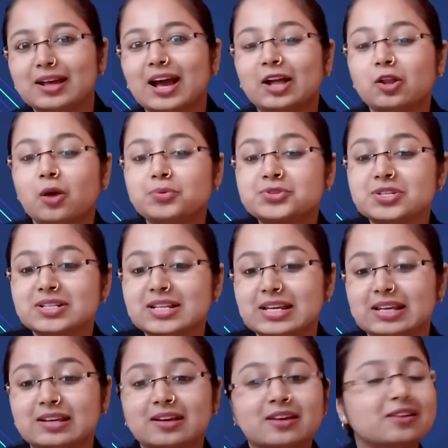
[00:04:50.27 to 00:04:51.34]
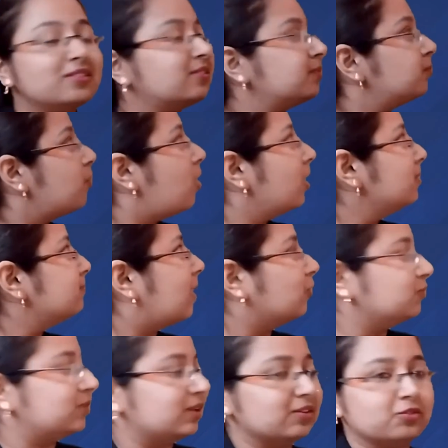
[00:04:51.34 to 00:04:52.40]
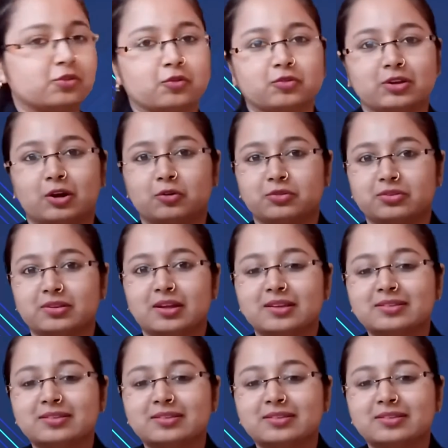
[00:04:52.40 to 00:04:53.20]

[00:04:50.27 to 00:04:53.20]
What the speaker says: And option D, small mountains of clouds.